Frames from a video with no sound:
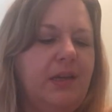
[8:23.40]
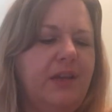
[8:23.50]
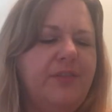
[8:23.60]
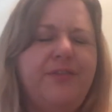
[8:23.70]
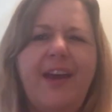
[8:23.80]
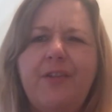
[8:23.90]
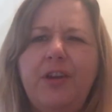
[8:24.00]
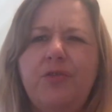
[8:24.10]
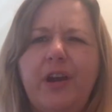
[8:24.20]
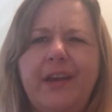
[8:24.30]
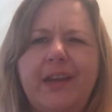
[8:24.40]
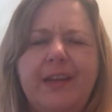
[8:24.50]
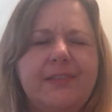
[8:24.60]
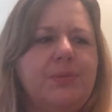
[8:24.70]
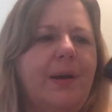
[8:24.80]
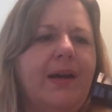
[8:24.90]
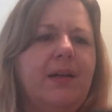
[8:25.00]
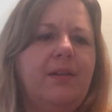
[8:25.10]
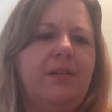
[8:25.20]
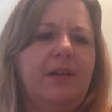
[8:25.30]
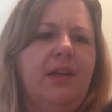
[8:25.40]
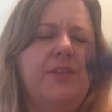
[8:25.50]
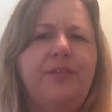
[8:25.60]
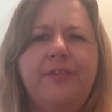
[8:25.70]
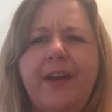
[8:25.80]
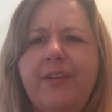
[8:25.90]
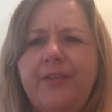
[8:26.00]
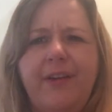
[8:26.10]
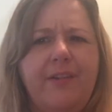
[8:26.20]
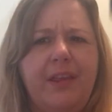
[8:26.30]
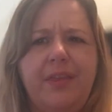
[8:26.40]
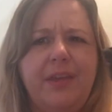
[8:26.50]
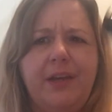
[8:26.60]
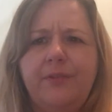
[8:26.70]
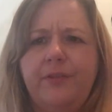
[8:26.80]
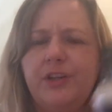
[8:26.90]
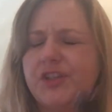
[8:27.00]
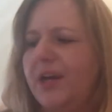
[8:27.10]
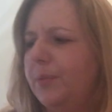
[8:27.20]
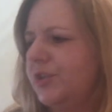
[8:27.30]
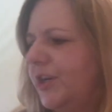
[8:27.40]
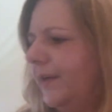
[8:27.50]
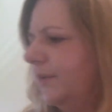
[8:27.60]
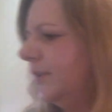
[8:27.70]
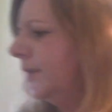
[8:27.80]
It's very runny as well. It's very, very thin for a shower gel.